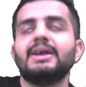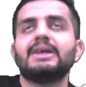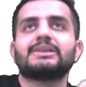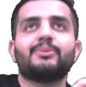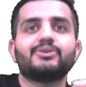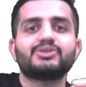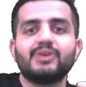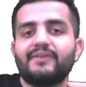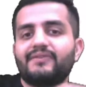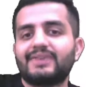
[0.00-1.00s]
Suppose you
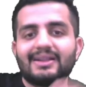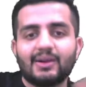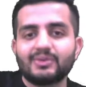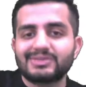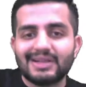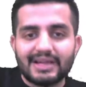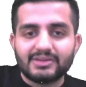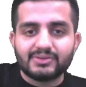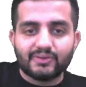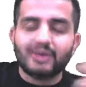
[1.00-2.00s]
have 10,000
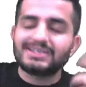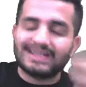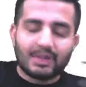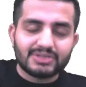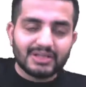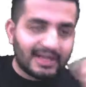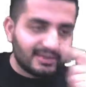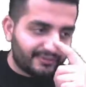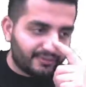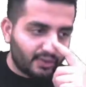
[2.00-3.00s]
lines of, or say 1,000 lines
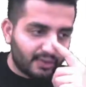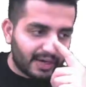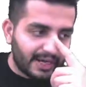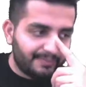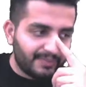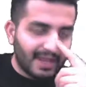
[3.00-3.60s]
of code, right?